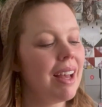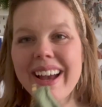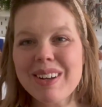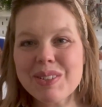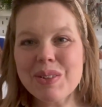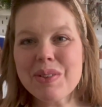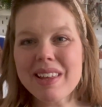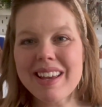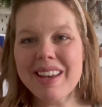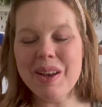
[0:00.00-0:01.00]
I also
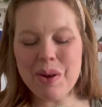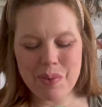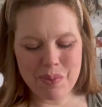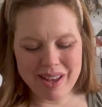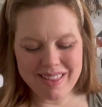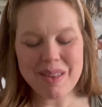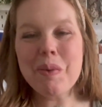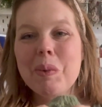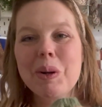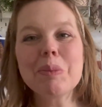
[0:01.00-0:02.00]
think with
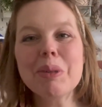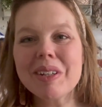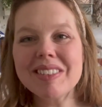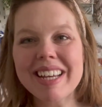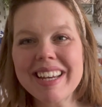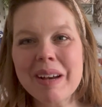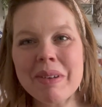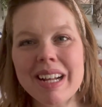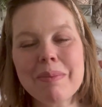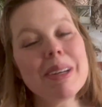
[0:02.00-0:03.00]
World Book Day
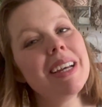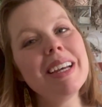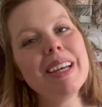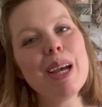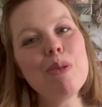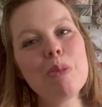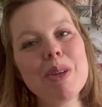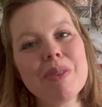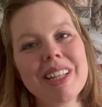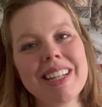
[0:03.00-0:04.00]
coming up, it will be
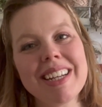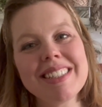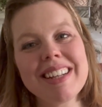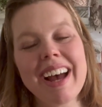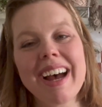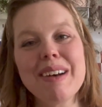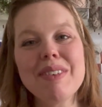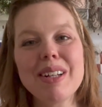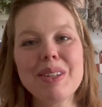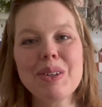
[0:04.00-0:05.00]
really nice to have
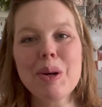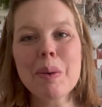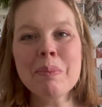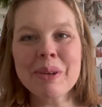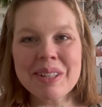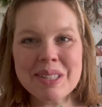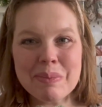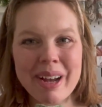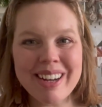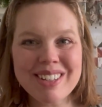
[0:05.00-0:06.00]
a little book
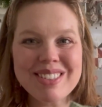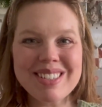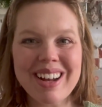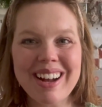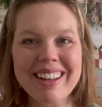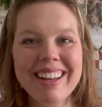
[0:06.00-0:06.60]
inspired sock.